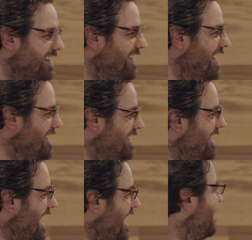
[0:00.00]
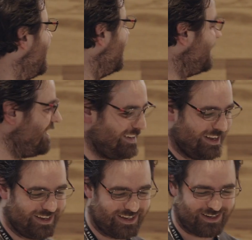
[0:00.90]
to actually have,
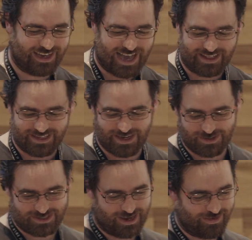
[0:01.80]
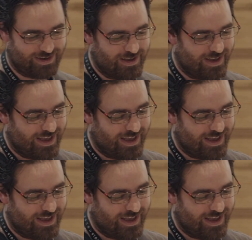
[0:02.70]
land in a good salary.